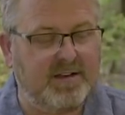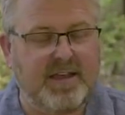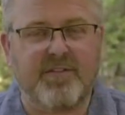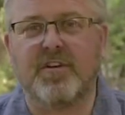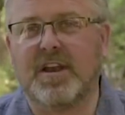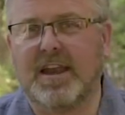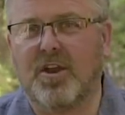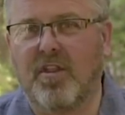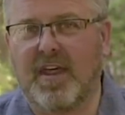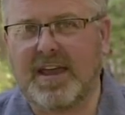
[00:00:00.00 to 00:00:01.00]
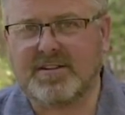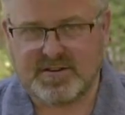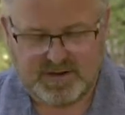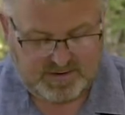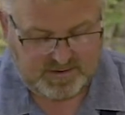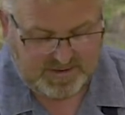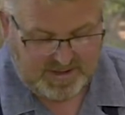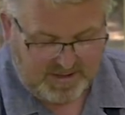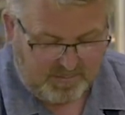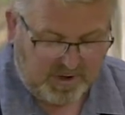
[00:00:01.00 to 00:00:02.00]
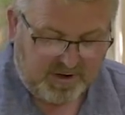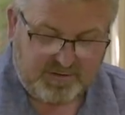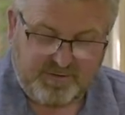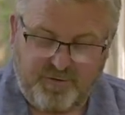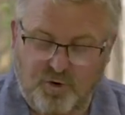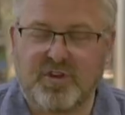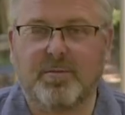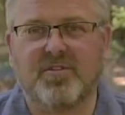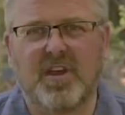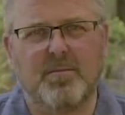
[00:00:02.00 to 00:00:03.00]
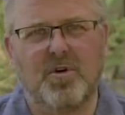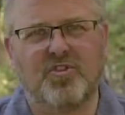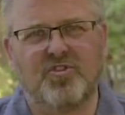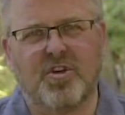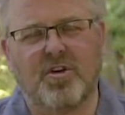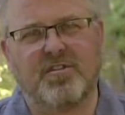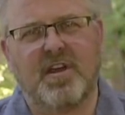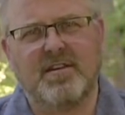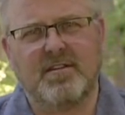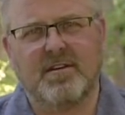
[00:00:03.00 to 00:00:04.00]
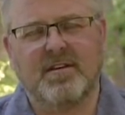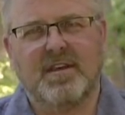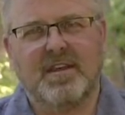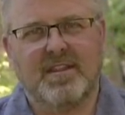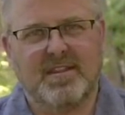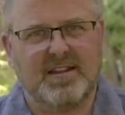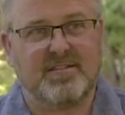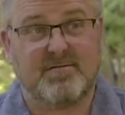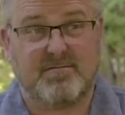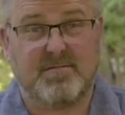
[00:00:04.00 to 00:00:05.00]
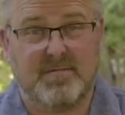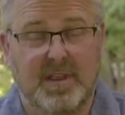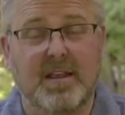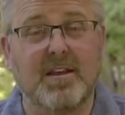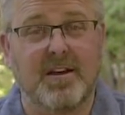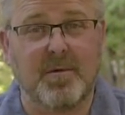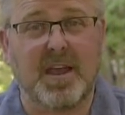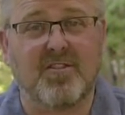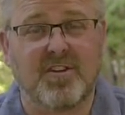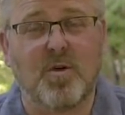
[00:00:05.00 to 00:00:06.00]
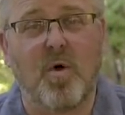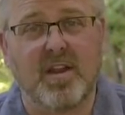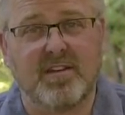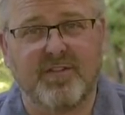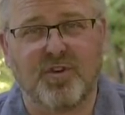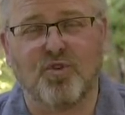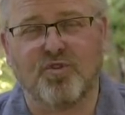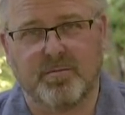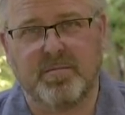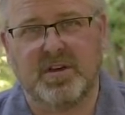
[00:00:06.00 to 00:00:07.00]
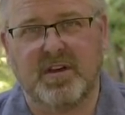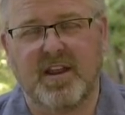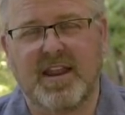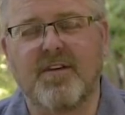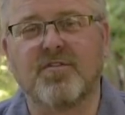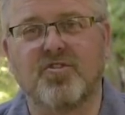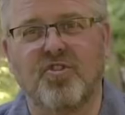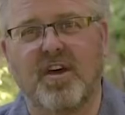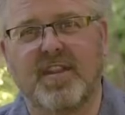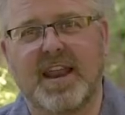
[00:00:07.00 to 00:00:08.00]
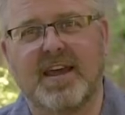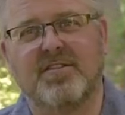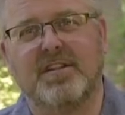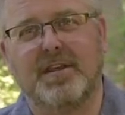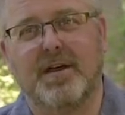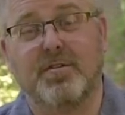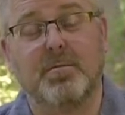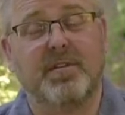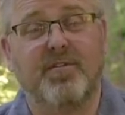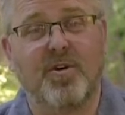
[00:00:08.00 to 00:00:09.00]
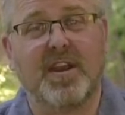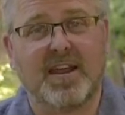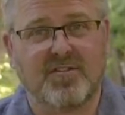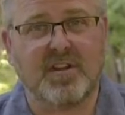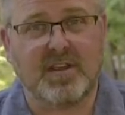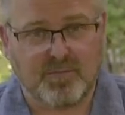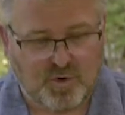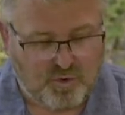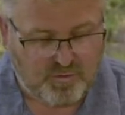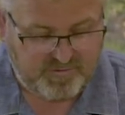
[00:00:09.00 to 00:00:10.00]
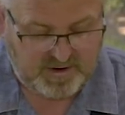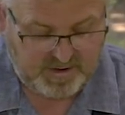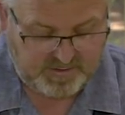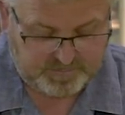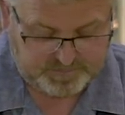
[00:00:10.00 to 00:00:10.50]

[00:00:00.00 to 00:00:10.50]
Definitely not that, because at 40% moisture content, that's going to be actually quite difficult to burn. I'd have to dry that out in the oven before it actually caught fire.